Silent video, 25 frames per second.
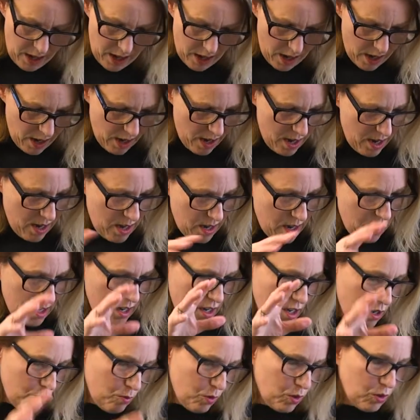
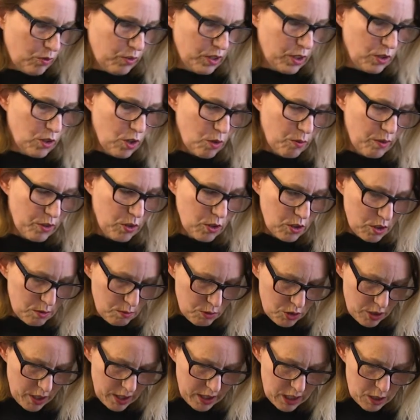And what have we got? We've got some
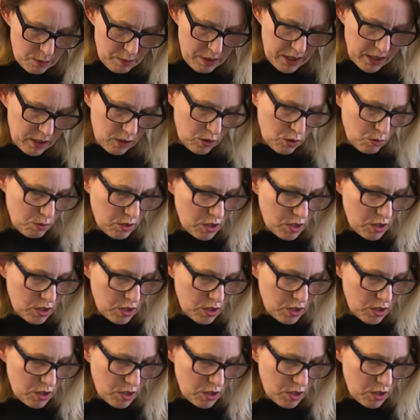Chinese pickles,